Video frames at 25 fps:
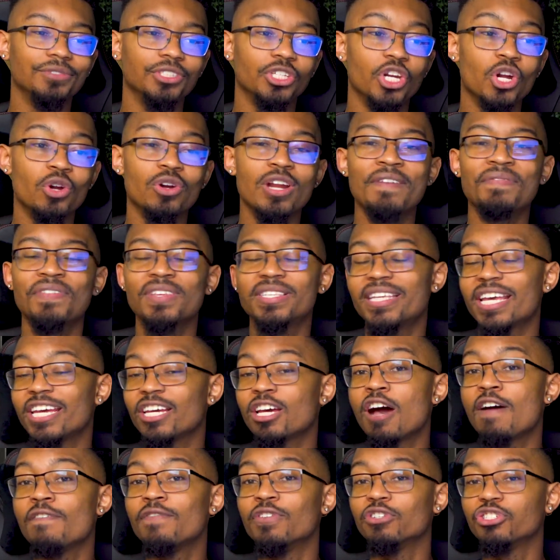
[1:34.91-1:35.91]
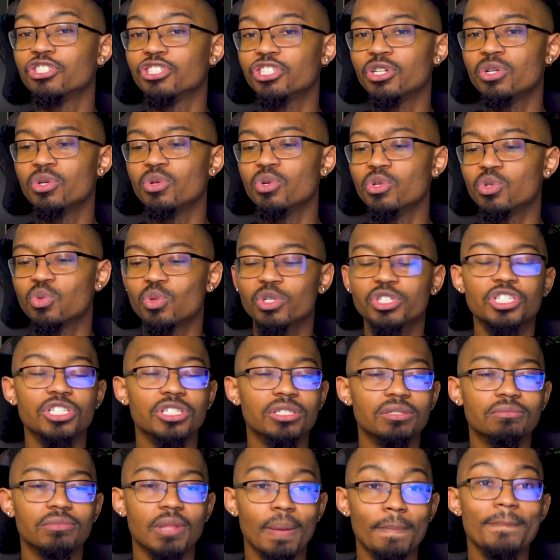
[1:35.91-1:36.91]
You don't have to take off your shoes, which
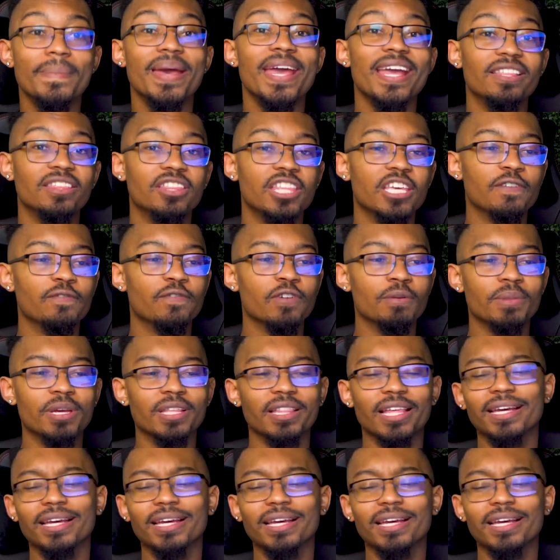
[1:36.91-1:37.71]
is the main thing for me.